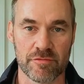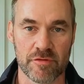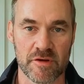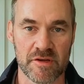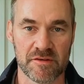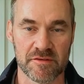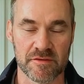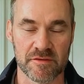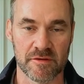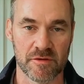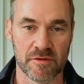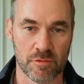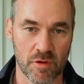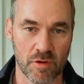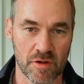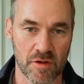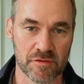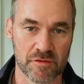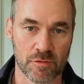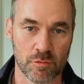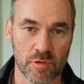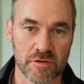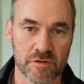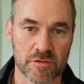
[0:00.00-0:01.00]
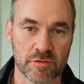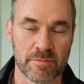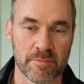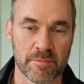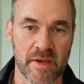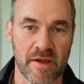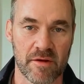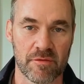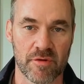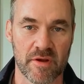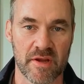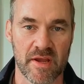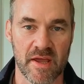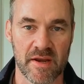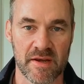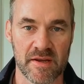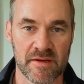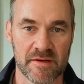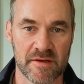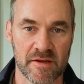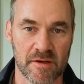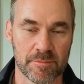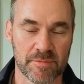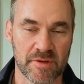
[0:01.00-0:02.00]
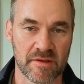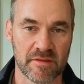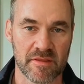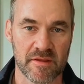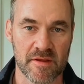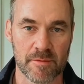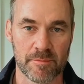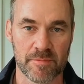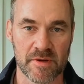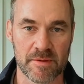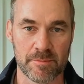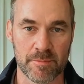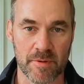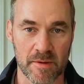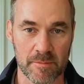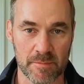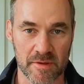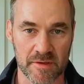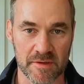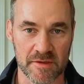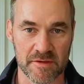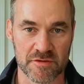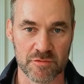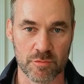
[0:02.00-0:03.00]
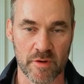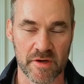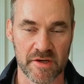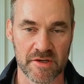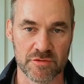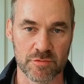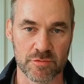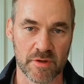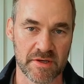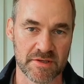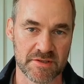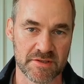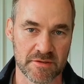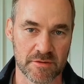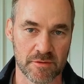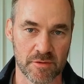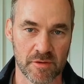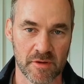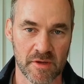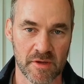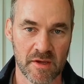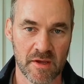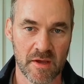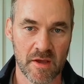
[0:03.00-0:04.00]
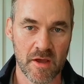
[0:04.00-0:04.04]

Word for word: Friedson, who also worked with me at Rigetti and helped take the company public in 2022.